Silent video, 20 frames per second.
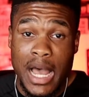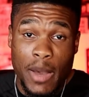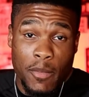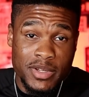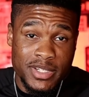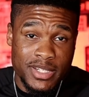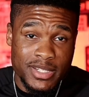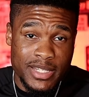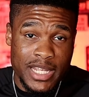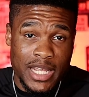
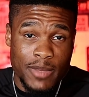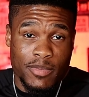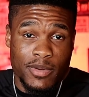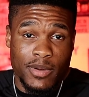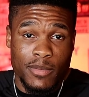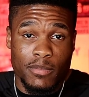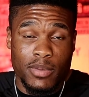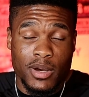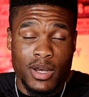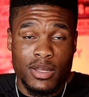I'm gonna just
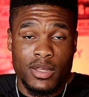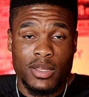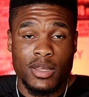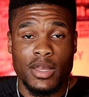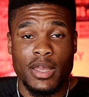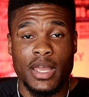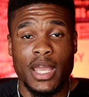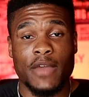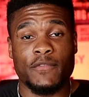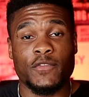keep it a buck.
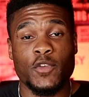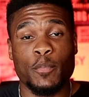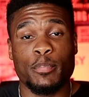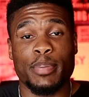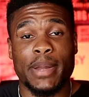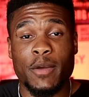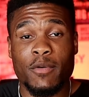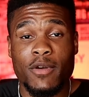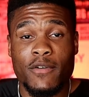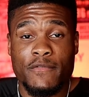If you
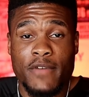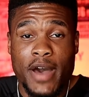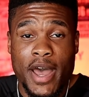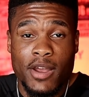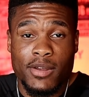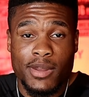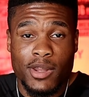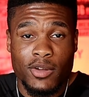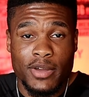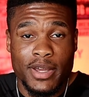play with
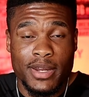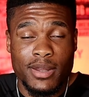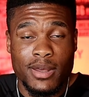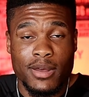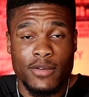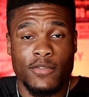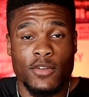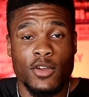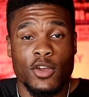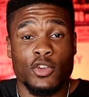fire long
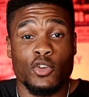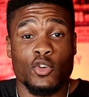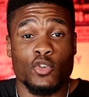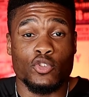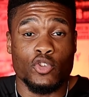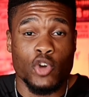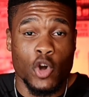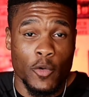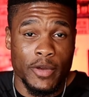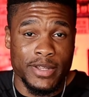enough,
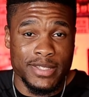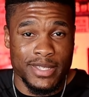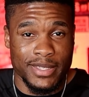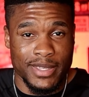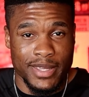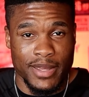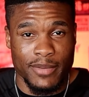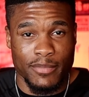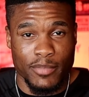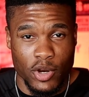you're going
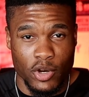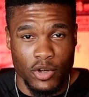to get